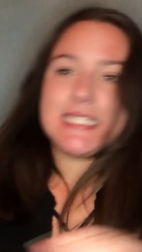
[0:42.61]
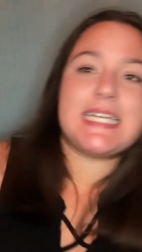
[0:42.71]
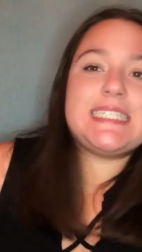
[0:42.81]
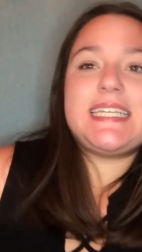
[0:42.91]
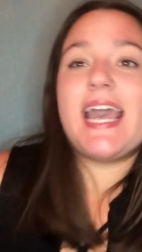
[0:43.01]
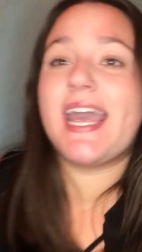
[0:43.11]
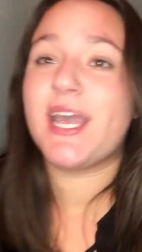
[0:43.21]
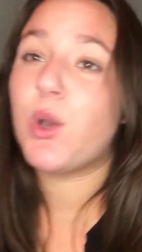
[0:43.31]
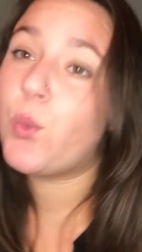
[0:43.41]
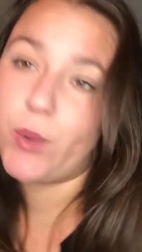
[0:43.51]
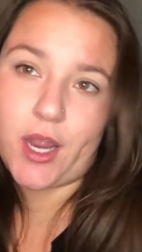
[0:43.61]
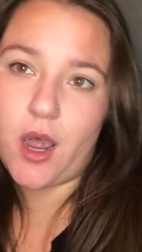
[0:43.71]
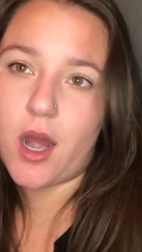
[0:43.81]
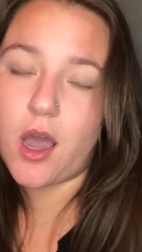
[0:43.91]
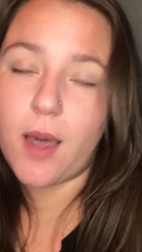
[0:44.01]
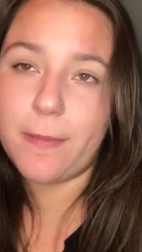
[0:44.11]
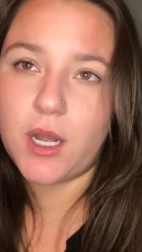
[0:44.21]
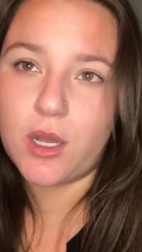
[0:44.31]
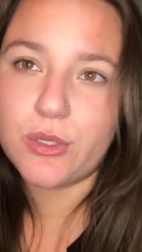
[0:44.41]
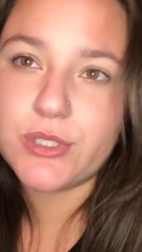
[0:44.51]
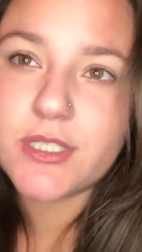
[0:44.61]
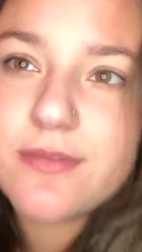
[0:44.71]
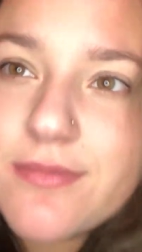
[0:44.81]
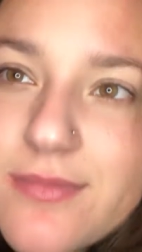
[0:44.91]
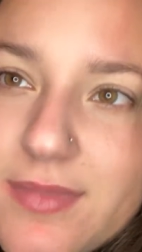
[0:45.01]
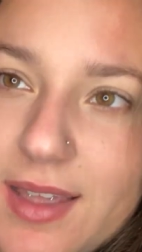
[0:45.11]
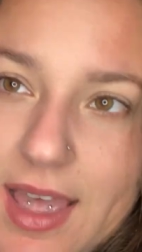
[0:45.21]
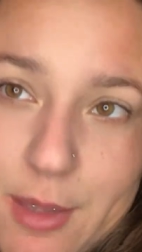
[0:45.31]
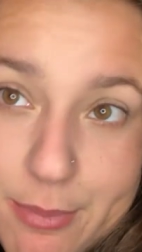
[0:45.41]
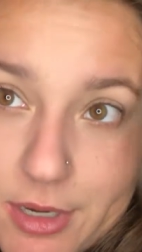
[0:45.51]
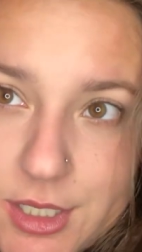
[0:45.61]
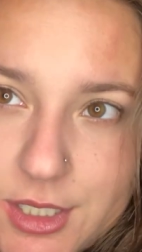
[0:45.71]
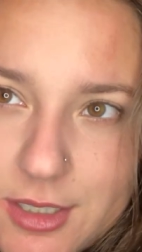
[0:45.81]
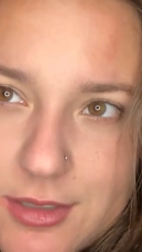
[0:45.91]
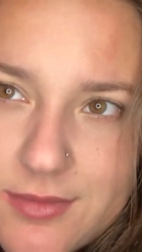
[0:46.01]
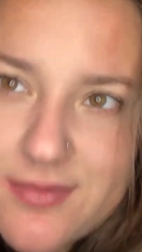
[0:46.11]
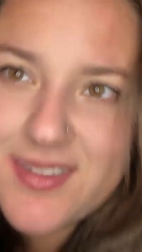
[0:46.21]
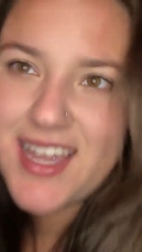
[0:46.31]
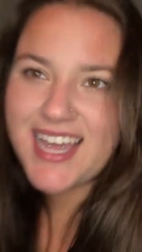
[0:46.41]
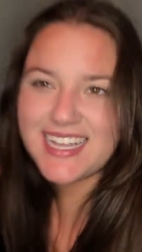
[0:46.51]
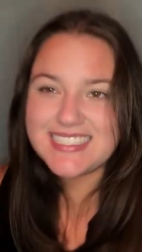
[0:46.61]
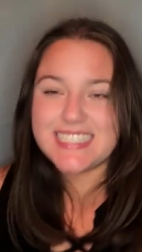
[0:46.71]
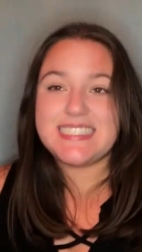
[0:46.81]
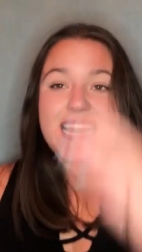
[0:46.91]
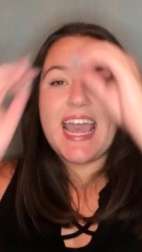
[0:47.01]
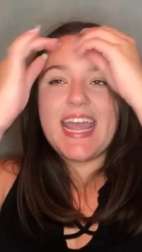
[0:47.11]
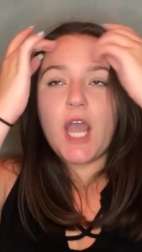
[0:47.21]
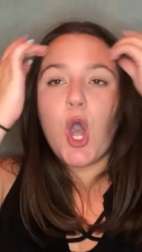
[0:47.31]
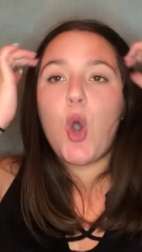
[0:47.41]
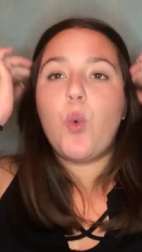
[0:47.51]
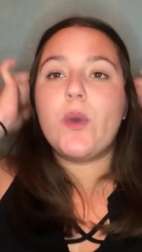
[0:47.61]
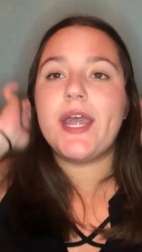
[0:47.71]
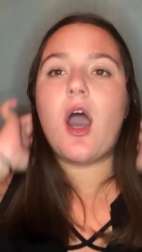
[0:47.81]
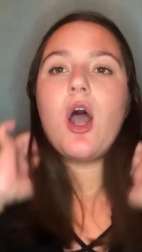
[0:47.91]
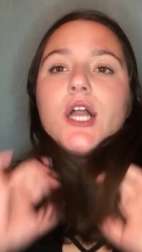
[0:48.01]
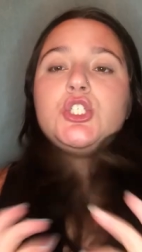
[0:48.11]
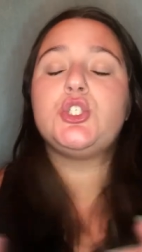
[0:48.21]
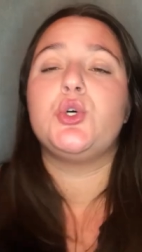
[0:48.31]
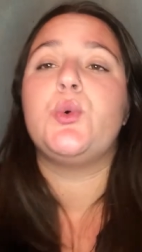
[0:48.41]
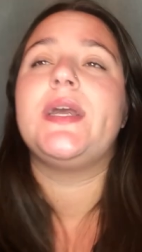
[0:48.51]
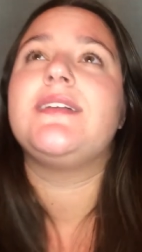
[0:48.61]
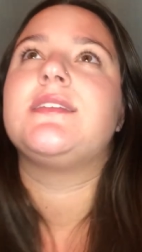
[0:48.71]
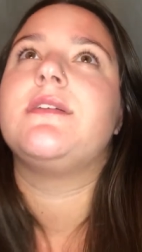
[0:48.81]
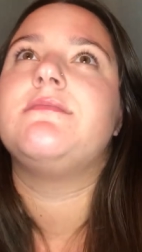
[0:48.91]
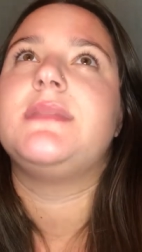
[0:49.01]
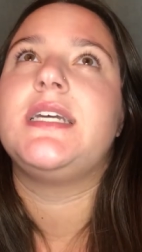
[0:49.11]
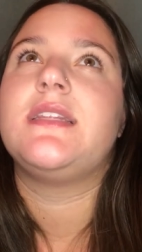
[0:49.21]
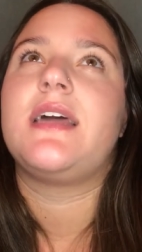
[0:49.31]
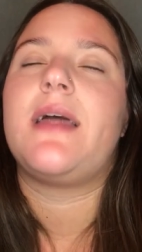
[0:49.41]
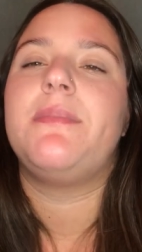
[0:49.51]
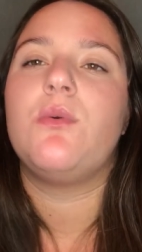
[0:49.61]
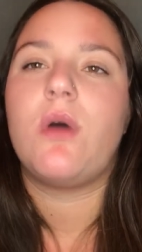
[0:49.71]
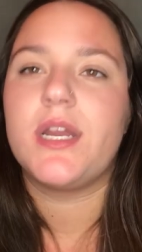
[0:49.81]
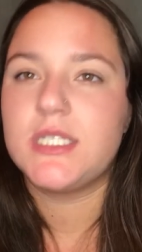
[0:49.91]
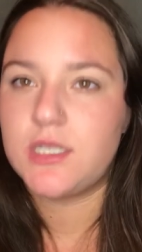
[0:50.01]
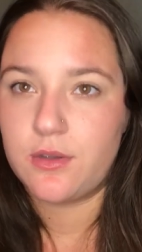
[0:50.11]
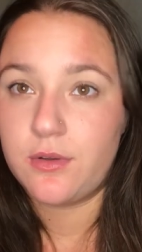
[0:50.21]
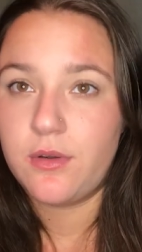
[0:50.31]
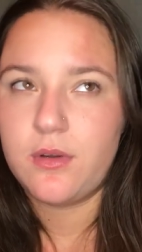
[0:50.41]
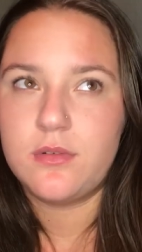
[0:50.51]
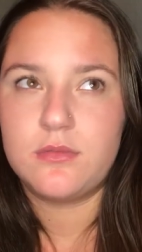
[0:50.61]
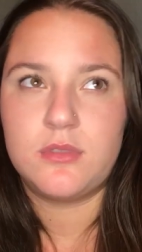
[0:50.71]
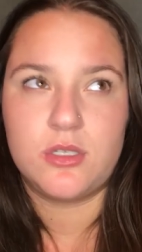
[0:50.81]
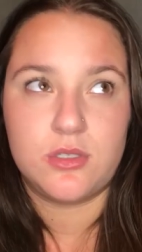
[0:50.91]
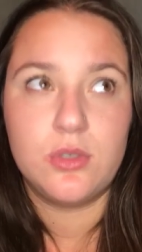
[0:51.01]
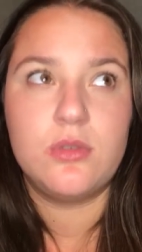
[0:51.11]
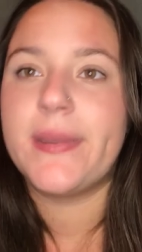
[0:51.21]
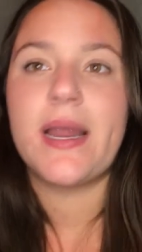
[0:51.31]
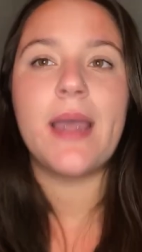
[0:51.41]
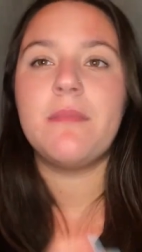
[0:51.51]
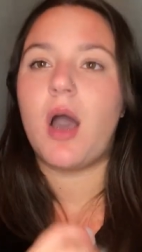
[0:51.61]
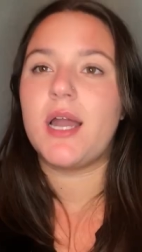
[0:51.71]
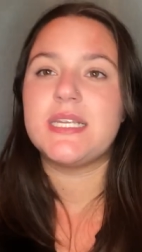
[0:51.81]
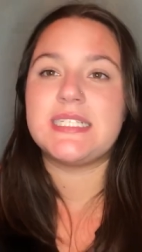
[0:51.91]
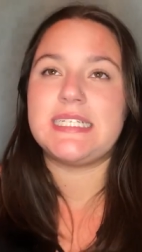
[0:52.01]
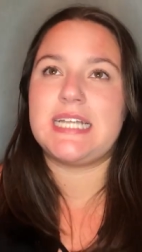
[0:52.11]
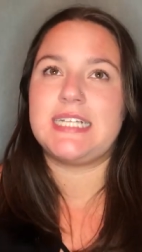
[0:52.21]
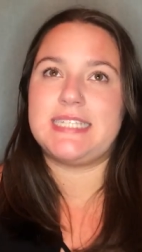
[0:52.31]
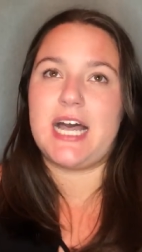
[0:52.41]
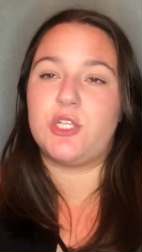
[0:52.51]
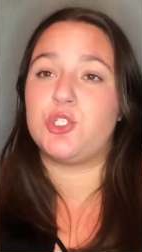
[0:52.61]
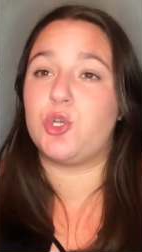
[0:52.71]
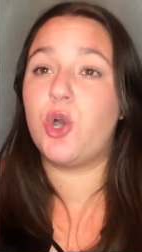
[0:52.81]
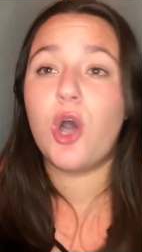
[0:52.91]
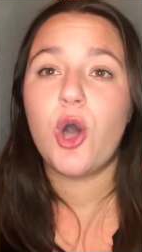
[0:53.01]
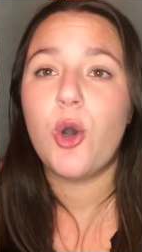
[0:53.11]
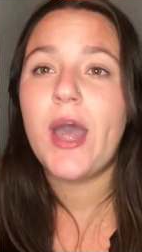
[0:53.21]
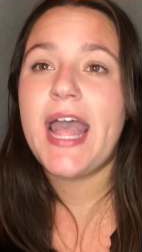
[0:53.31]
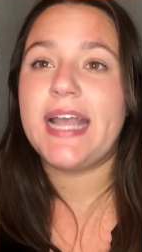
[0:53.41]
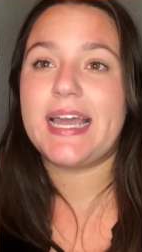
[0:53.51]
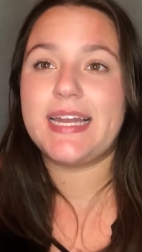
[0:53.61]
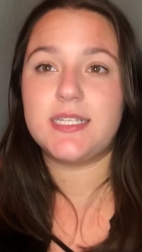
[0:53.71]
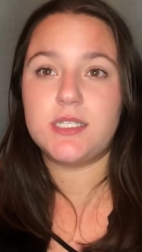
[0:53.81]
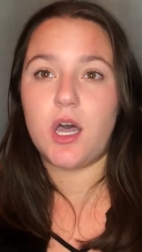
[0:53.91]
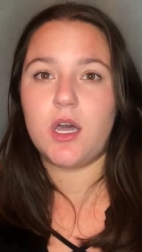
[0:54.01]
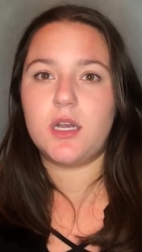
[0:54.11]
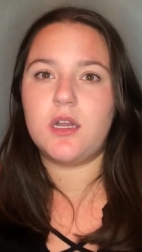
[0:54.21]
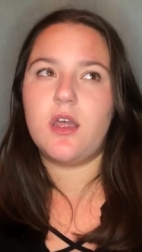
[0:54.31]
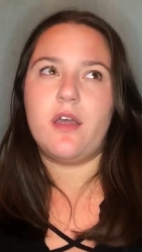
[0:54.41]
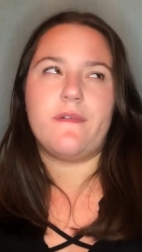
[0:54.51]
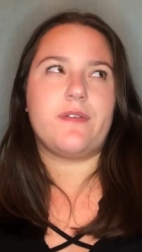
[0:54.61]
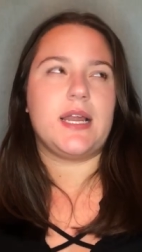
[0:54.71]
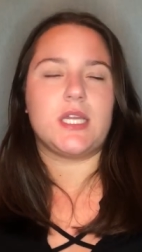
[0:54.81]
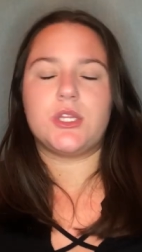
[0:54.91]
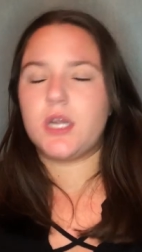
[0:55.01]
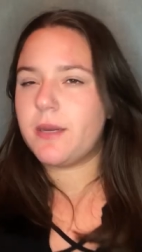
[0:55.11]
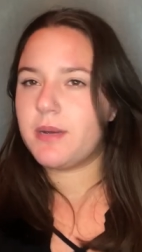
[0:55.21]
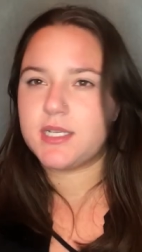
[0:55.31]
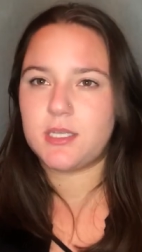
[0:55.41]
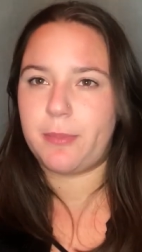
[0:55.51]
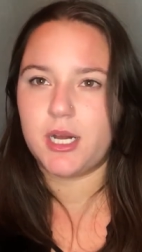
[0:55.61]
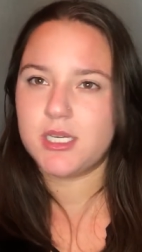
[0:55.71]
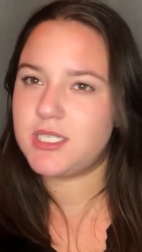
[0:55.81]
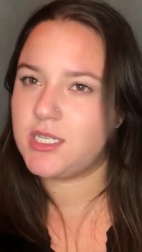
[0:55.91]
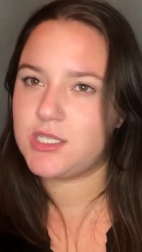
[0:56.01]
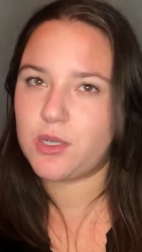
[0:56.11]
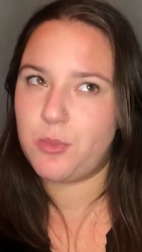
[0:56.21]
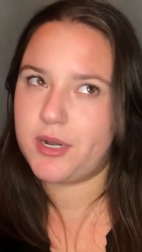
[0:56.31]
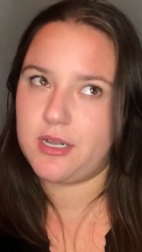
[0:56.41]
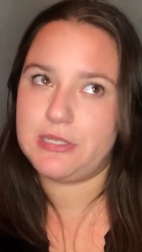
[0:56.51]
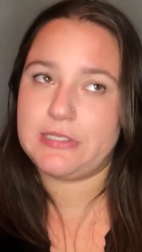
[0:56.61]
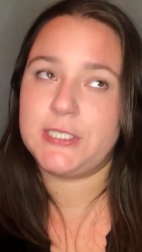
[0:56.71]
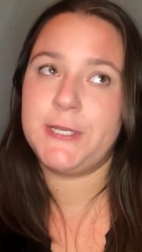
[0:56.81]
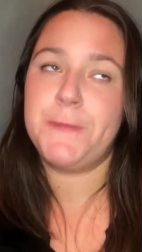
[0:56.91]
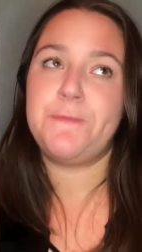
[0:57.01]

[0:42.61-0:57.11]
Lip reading: Today we are up close and personal. Today we are doing something that I've been wanting to do, but I'm honestly not down to go get it done for like $30 a piercing somewhere else.